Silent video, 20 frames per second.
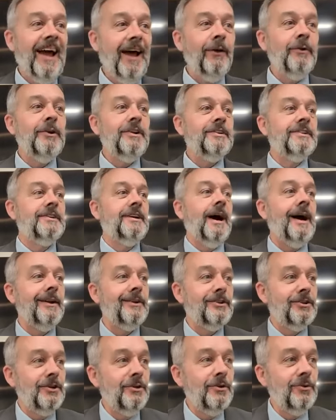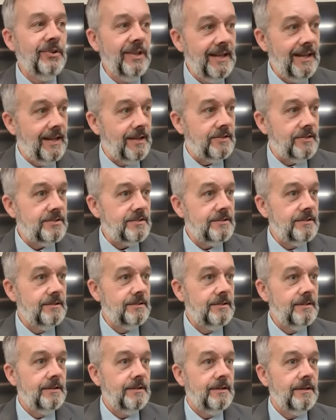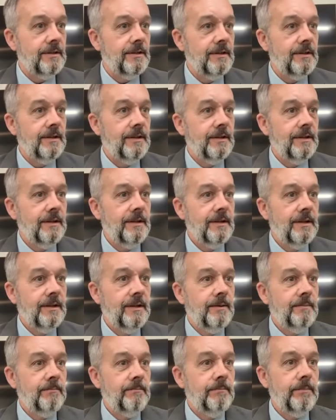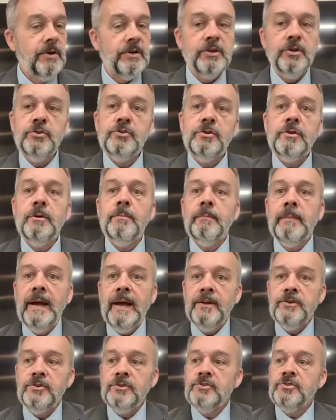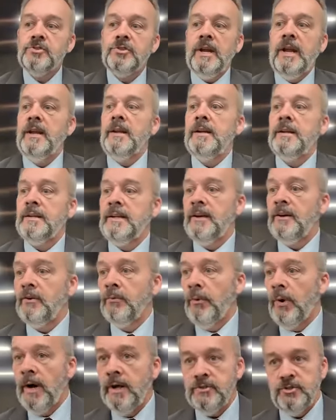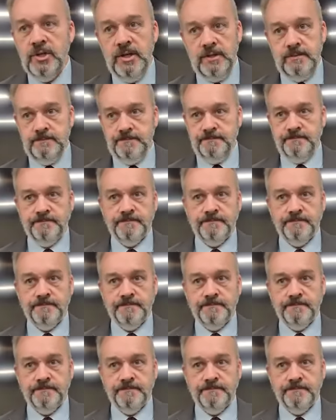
How did God do this? But could you imagine standing there and watching?